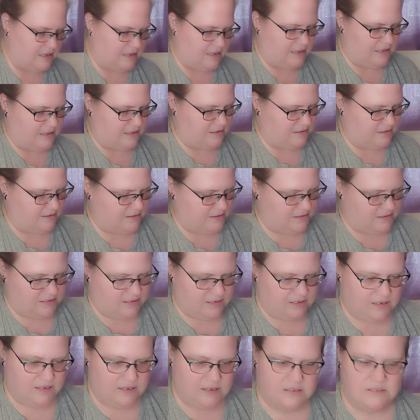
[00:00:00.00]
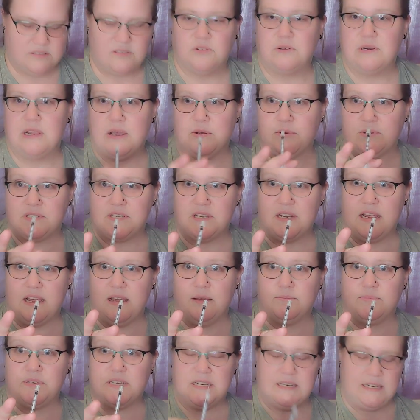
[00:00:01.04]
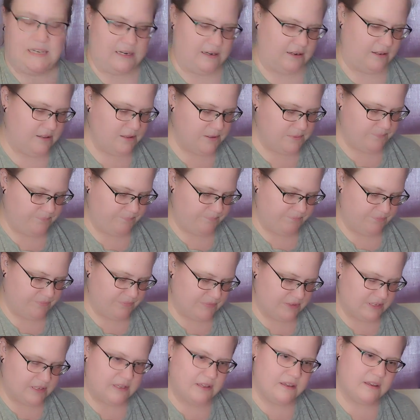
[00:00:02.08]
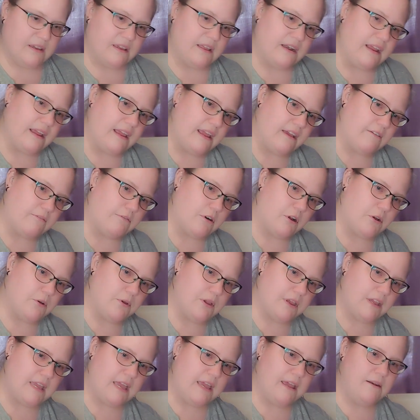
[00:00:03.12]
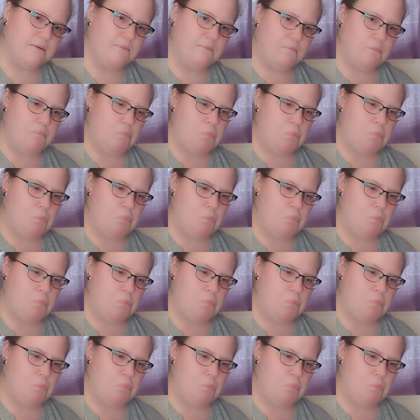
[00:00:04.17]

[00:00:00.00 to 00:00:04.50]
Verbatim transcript: And so now it's an empty needle. Can I have Rogue again?